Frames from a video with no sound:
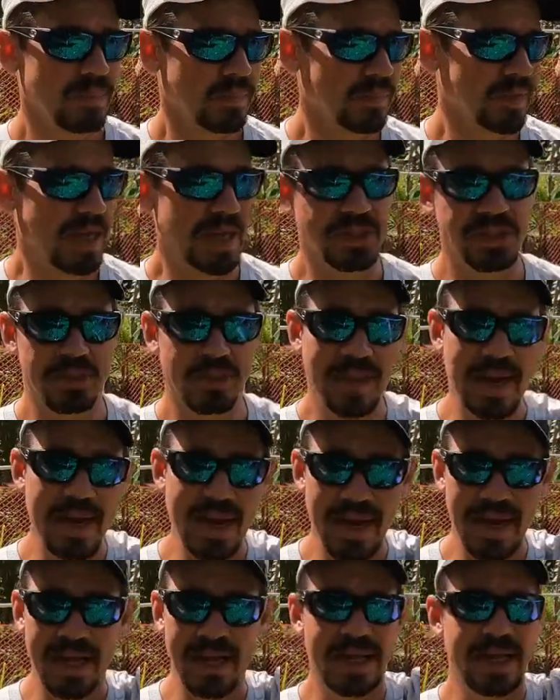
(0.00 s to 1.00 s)
catching my
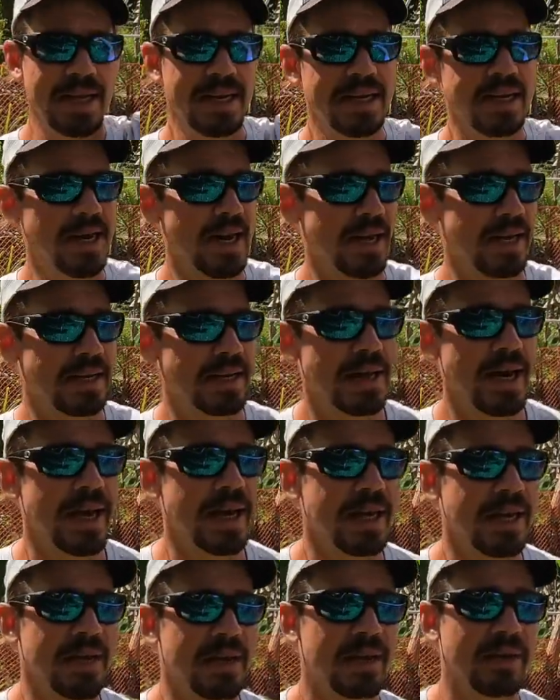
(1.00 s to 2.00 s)
head on any kind of
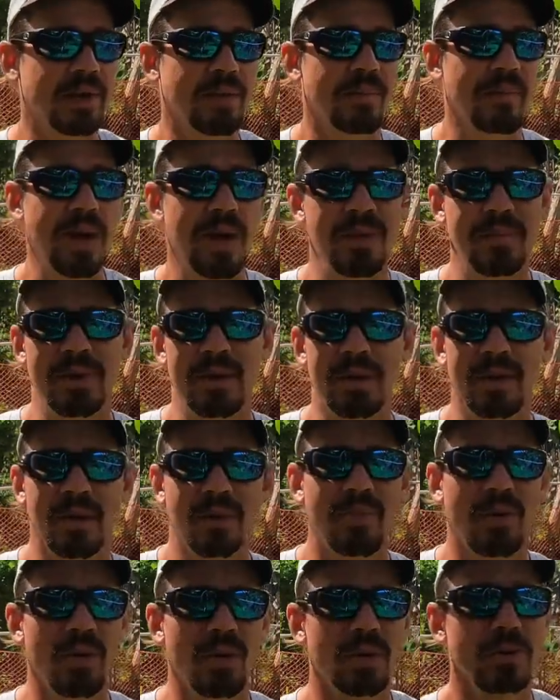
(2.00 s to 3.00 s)
netting or piping or
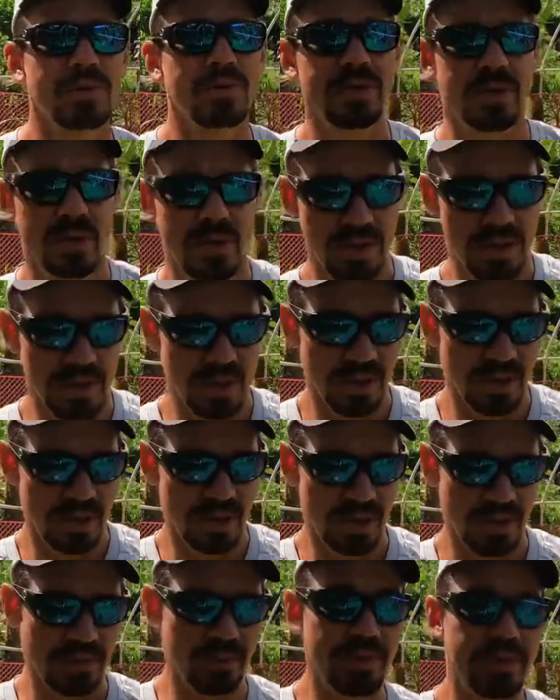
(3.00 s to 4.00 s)
poles.
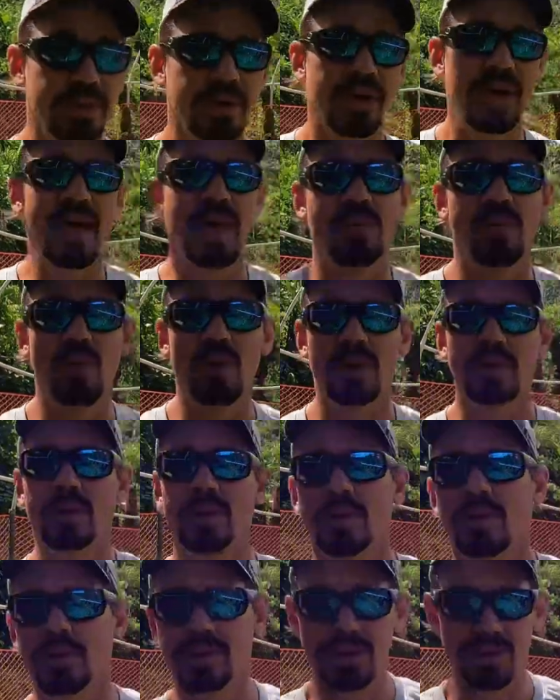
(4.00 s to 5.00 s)
Uh, we do have one
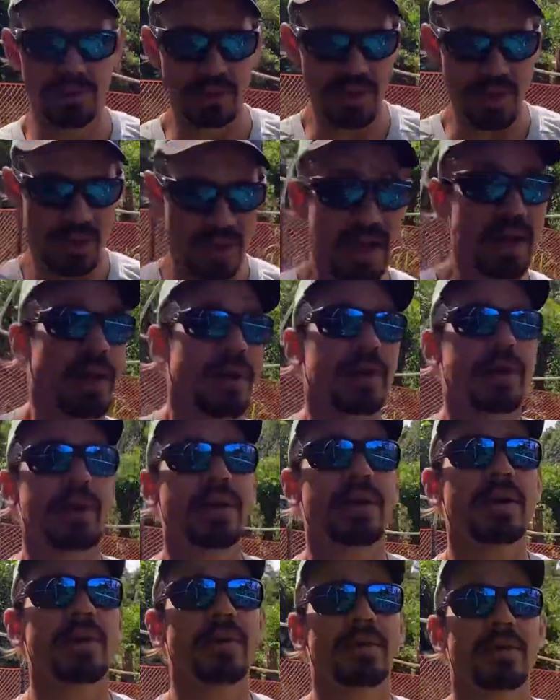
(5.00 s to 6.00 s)
little unique area
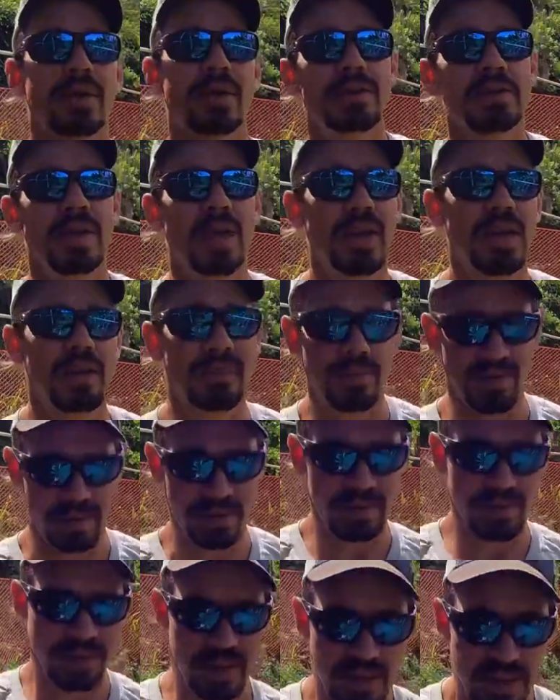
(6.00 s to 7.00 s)
here that's kind of a
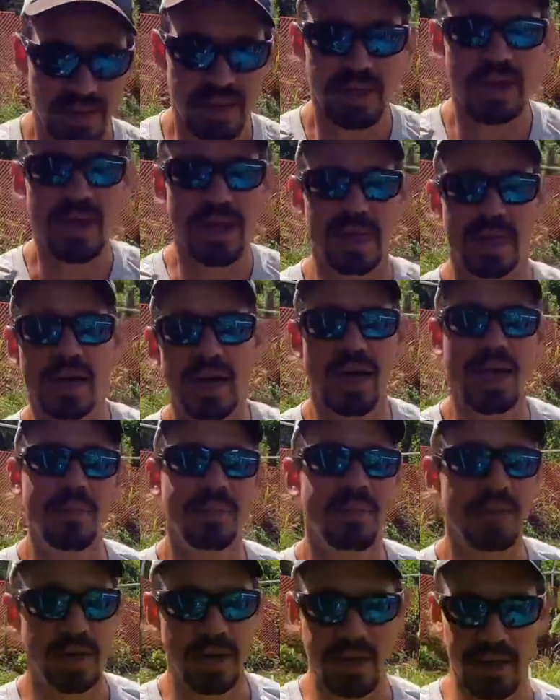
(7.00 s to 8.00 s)
kind of
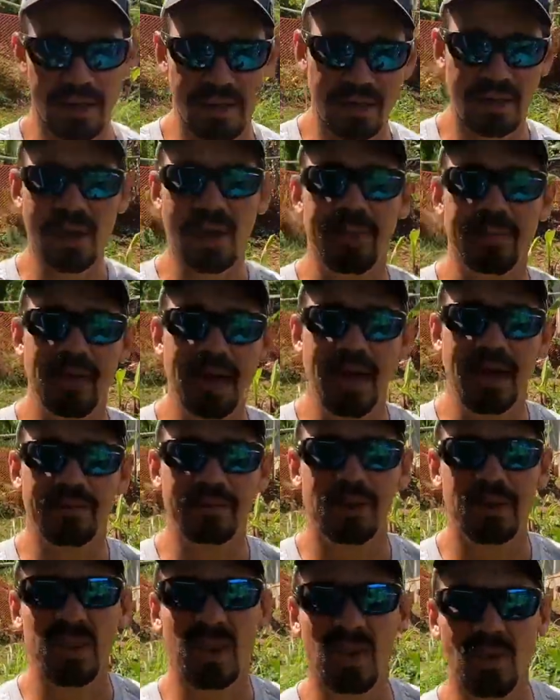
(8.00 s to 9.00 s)
complicated and I am gonna have
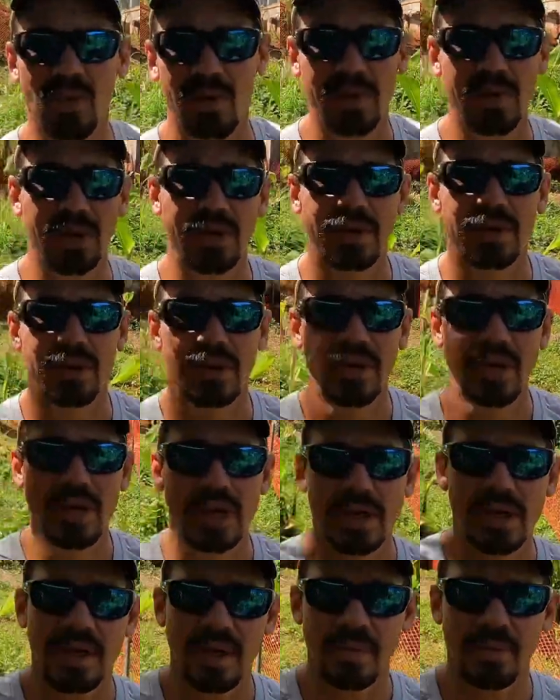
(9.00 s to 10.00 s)
to deal with it
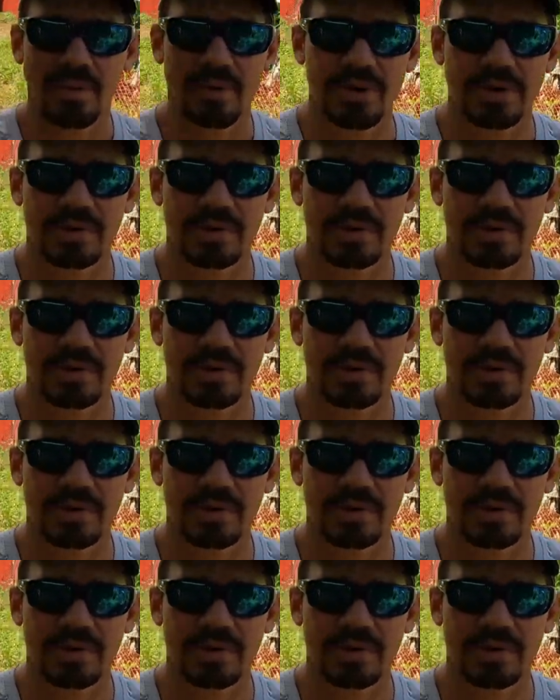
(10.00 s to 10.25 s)
here pretty